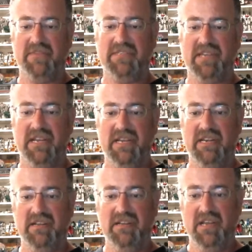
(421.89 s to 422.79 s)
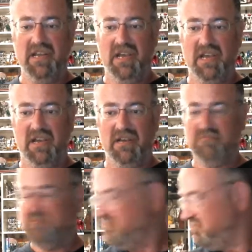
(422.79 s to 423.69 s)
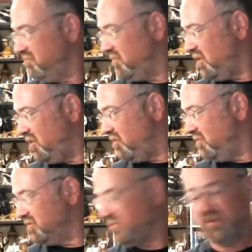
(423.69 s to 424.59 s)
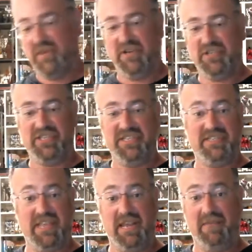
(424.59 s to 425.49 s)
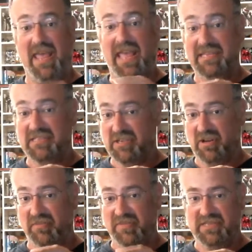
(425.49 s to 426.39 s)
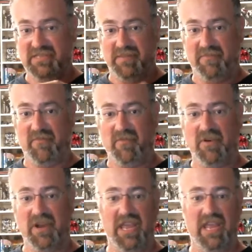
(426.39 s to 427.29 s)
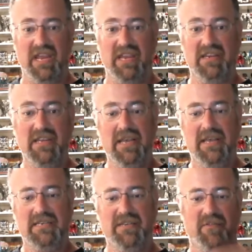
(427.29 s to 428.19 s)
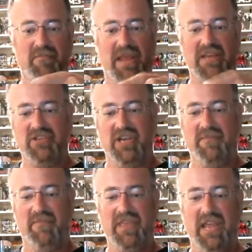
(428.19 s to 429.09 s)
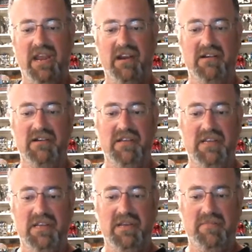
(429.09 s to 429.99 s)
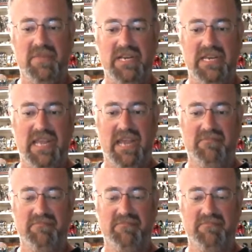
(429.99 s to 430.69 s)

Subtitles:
design. Um, Almost pretty much the same head sculpt, except for a different paint job for the hair. But yeah,